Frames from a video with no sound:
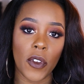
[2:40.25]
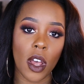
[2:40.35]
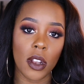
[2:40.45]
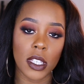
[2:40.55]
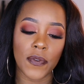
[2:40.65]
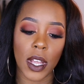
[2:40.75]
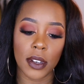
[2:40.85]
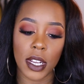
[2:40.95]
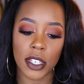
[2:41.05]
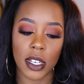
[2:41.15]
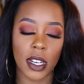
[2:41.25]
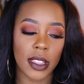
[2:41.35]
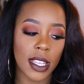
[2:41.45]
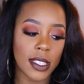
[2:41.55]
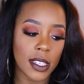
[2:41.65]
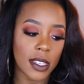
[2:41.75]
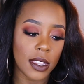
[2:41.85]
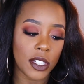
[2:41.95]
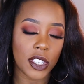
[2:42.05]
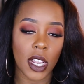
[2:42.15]
Flawless Foundation. This is
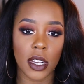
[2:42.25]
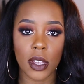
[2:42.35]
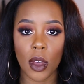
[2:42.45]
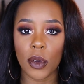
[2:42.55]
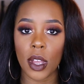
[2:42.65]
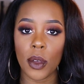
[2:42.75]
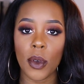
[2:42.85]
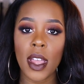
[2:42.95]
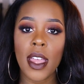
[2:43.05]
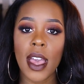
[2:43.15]
in the shade Coco.